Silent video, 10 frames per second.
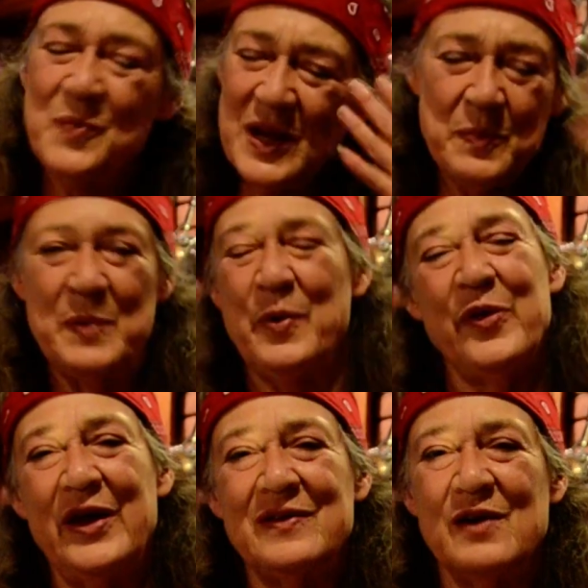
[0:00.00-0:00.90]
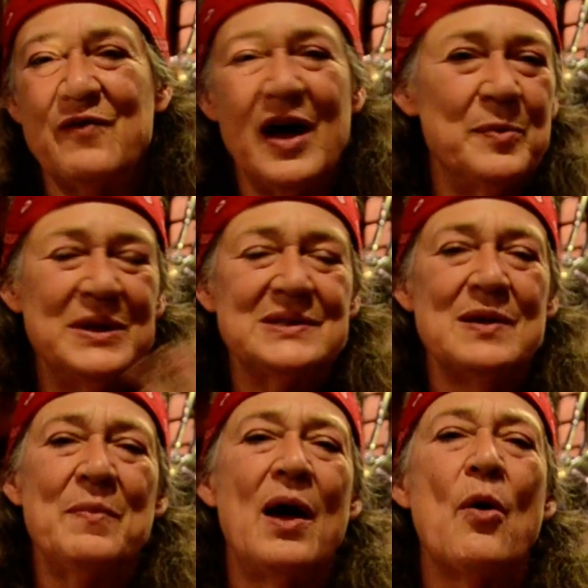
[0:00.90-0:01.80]
Many people think that vitamins
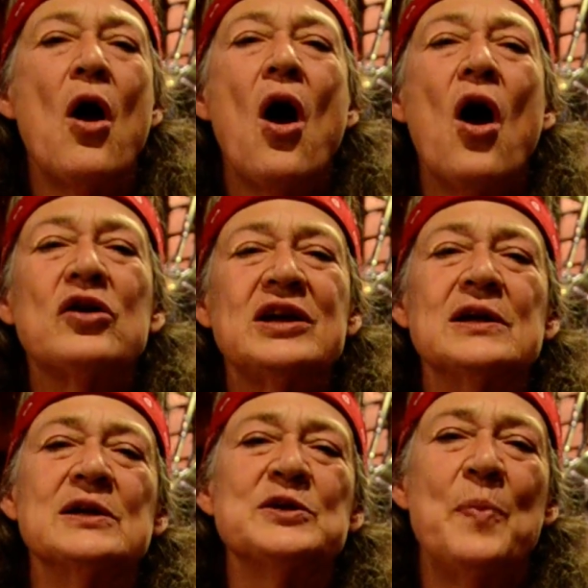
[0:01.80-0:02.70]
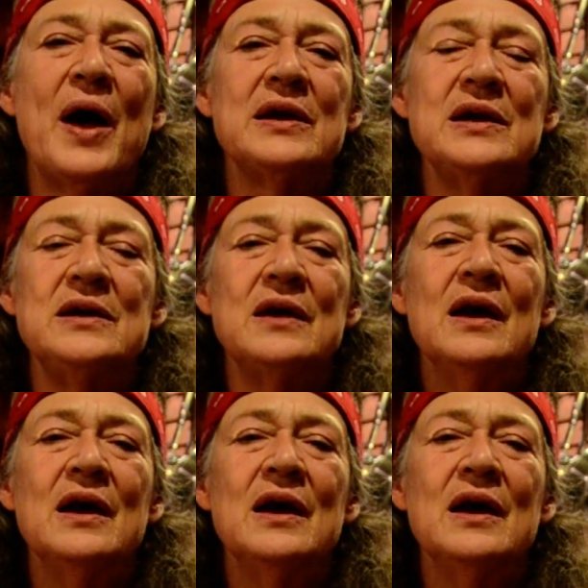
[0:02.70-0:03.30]
somehow are killed by heat,